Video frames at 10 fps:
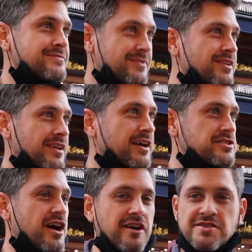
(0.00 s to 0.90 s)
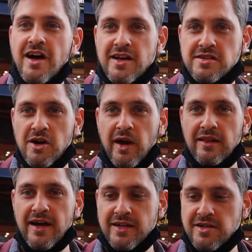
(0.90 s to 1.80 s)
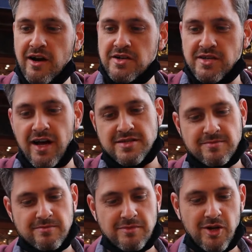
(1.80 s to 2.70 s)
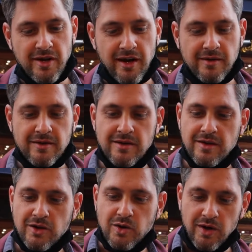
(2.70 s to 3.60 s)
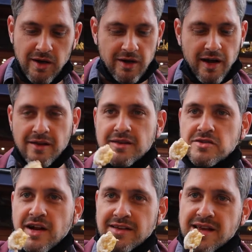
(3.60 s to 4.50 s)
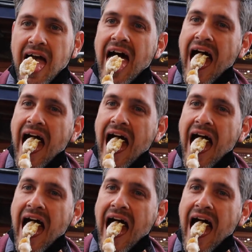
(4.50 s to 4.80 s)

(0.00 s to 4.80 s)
Yeah. Like a tartar sauce. Okay, like a tartar sauce. Okay, cool. Okay, let's try this.